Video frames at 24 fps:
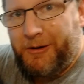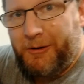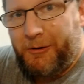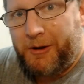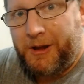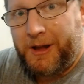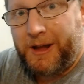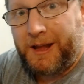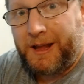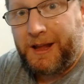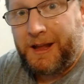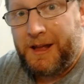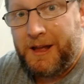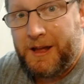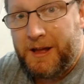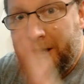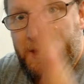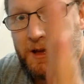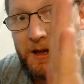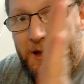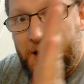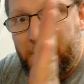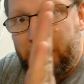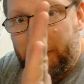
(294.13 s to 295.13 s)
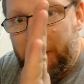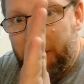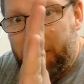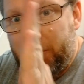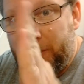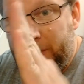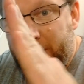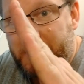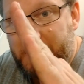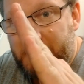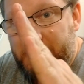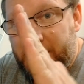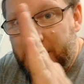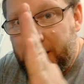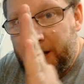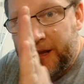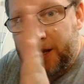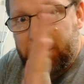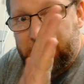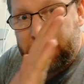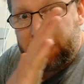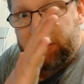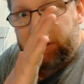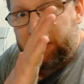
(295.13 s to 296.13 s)
okay, and making the
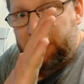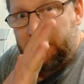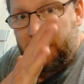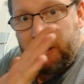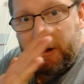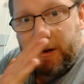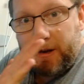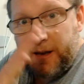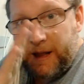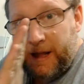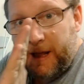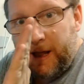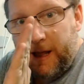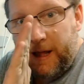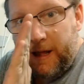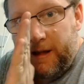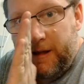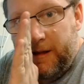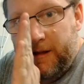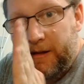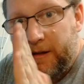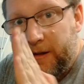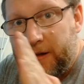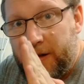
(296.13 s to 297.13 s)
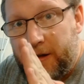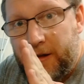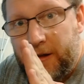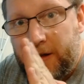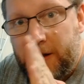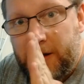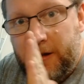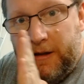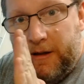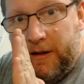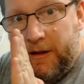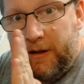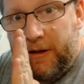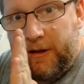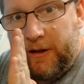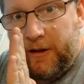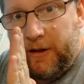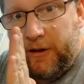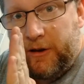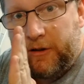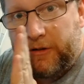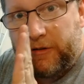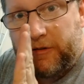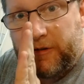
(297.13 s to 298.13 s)
edge like that,
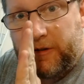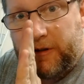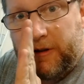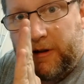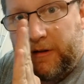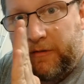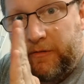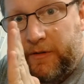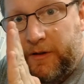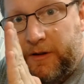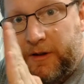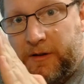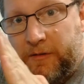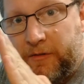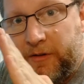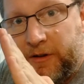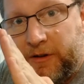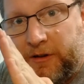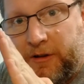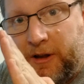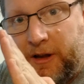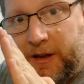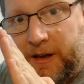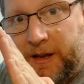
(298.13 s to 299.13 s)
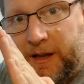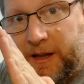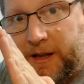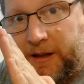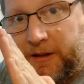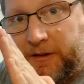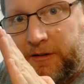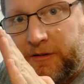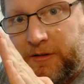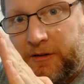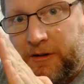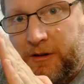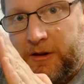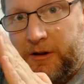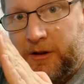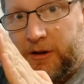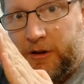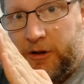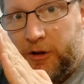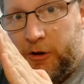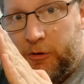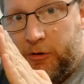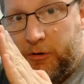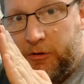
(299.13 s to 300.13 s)
because if it's like this,
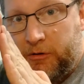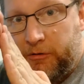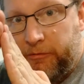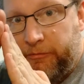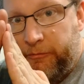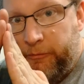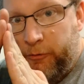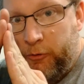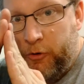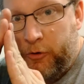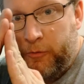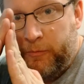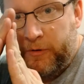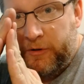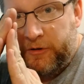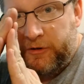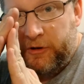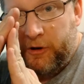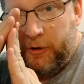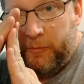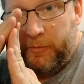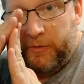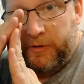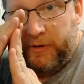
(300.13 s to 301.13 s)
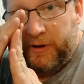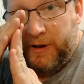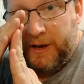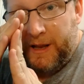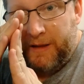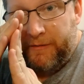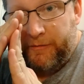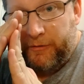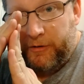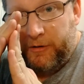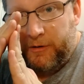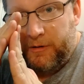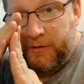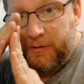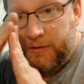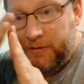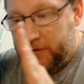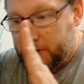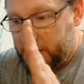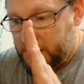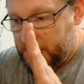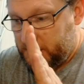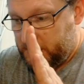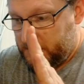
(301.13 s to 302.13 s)
you can deform the top of the lever
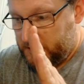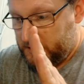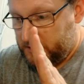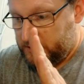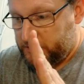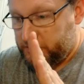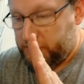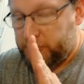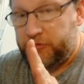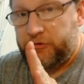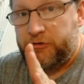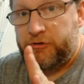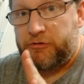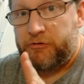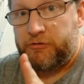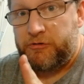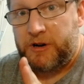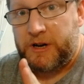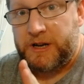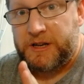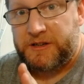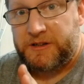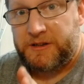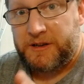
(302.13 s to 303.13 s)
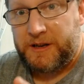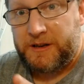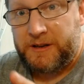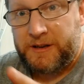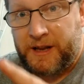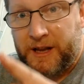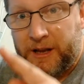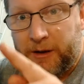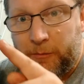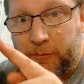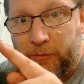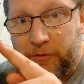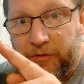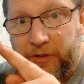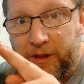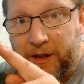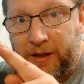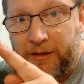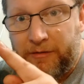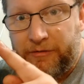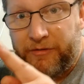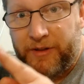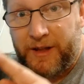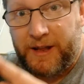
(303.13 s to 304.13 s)
as you're tracing it down with that